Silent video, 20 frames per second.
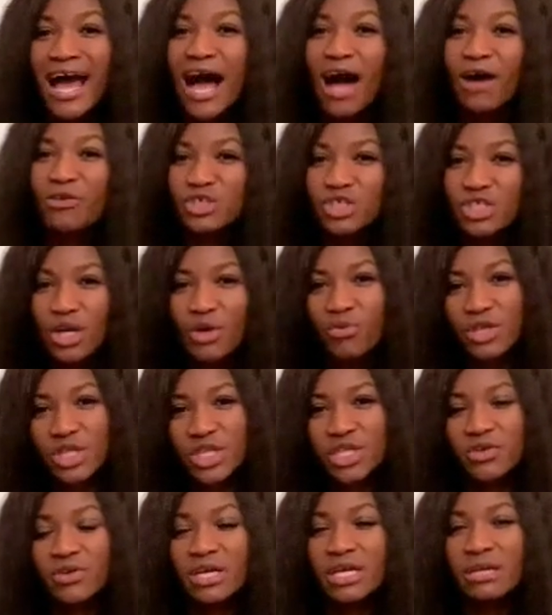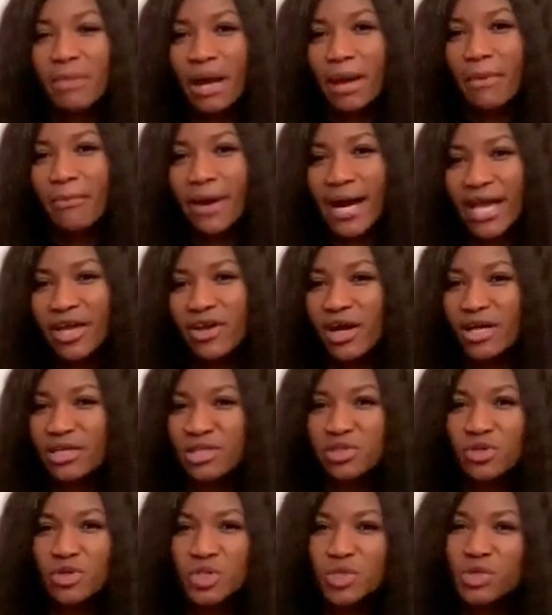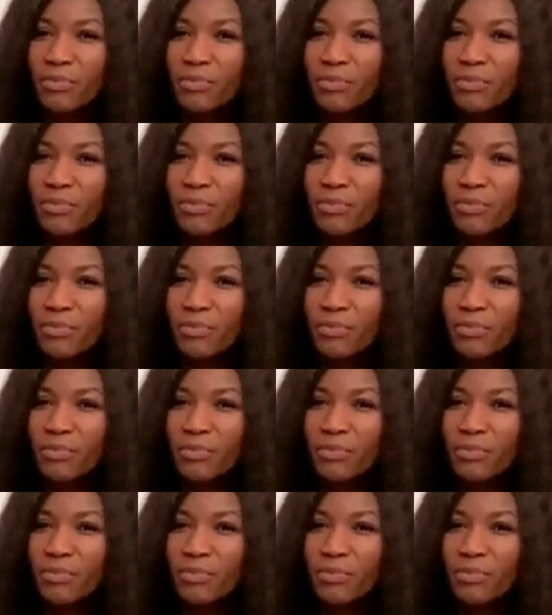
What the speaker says: I'll share with you in my bio as well.